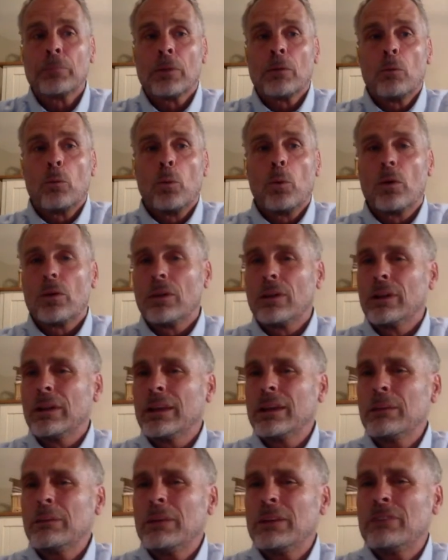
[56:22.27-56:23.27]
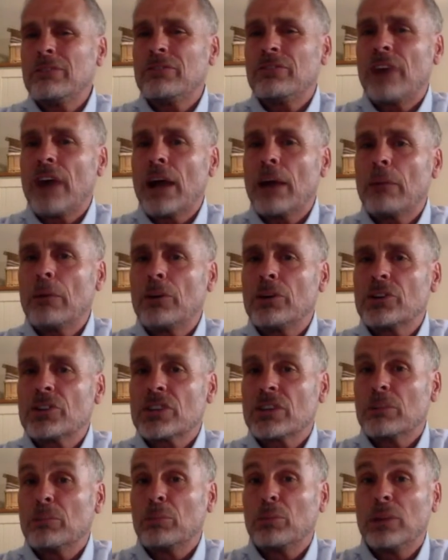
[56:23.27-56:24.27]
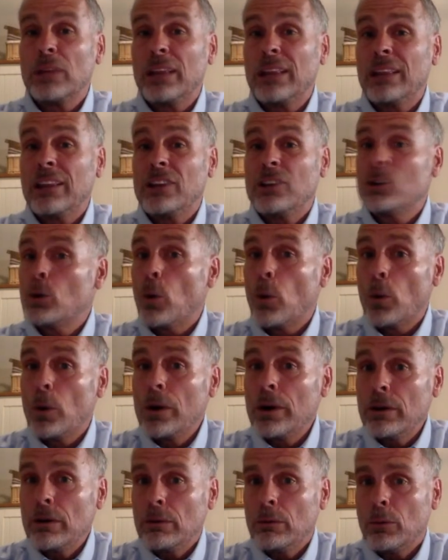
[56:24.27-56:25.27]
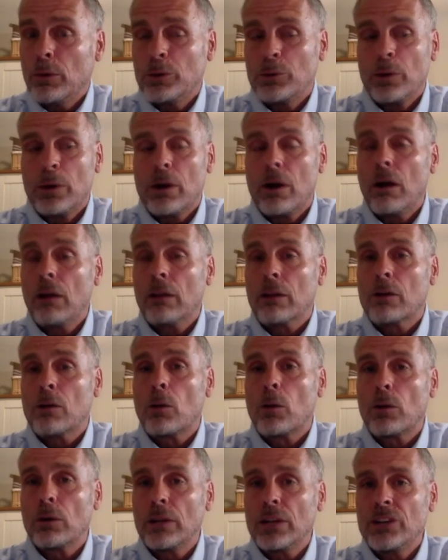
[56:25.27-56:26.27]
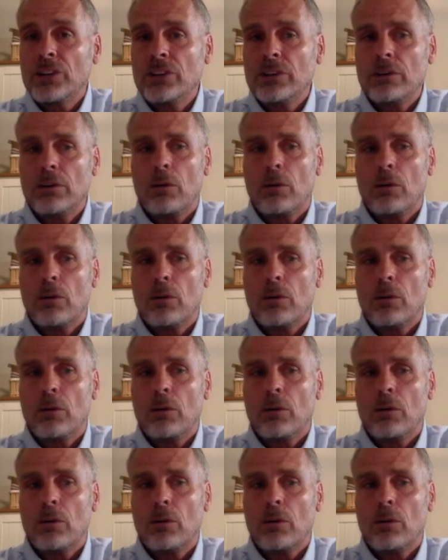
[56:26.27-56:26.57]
Were the ligament fibers completely torn, which we call a core lesion,